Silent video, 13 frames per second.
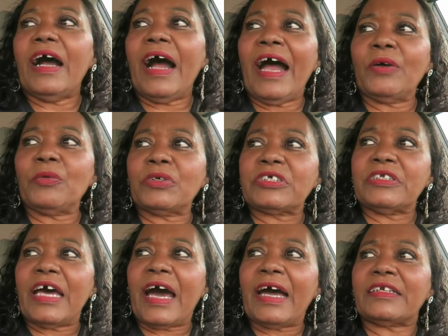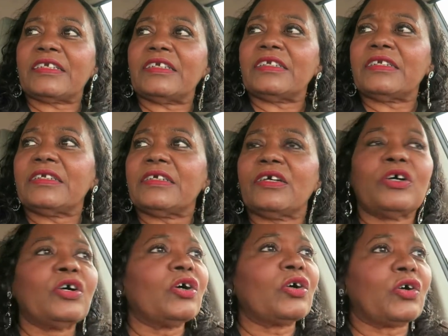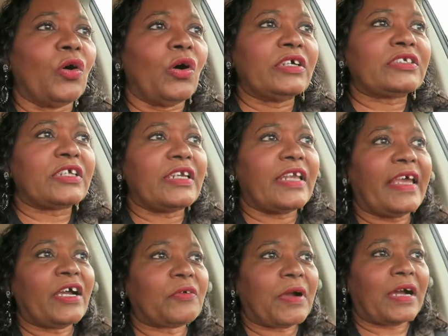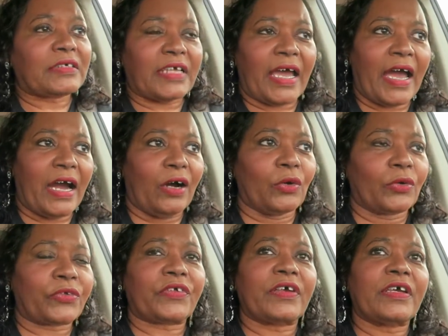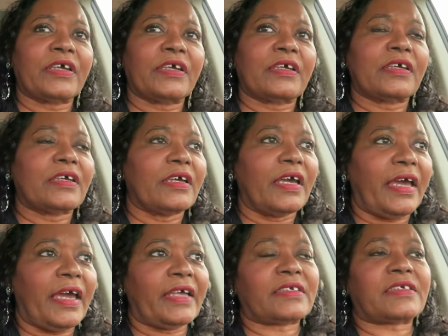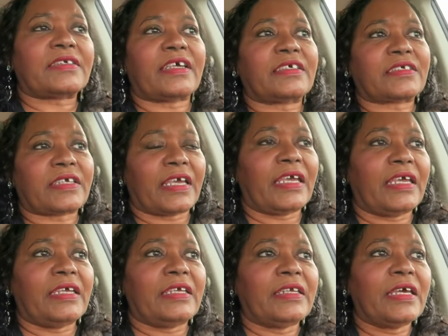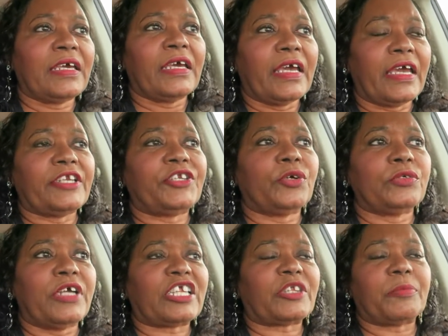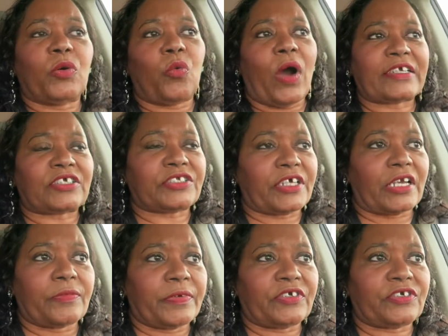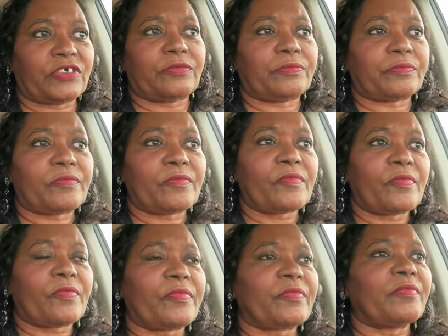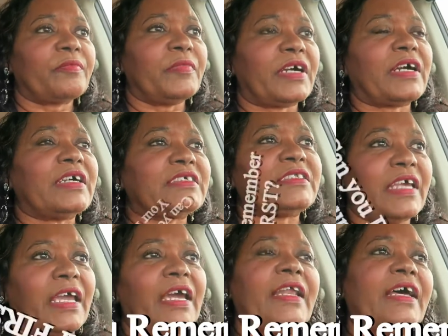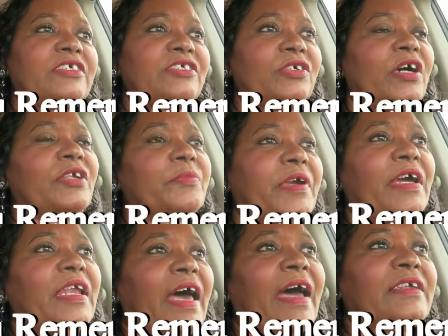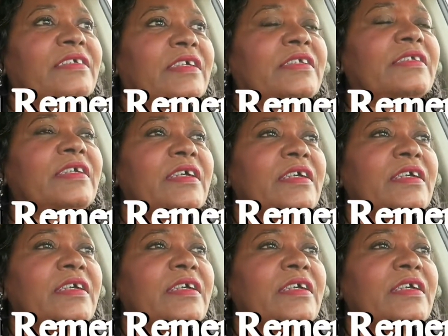I was not going to lay around the house at 16 and do nothing but watch television. Because then I started realizing